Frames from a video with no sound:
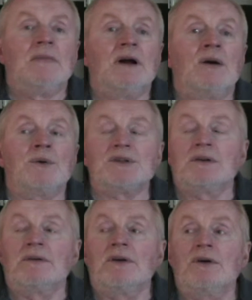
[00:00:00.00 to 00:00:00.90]
Are we
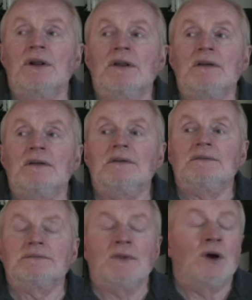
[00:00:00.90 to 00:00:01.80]
still recording? Yeah.
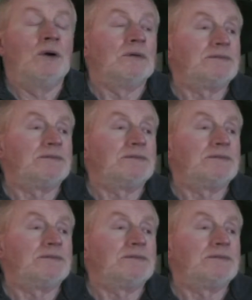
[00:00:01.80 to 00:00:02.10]
Oh.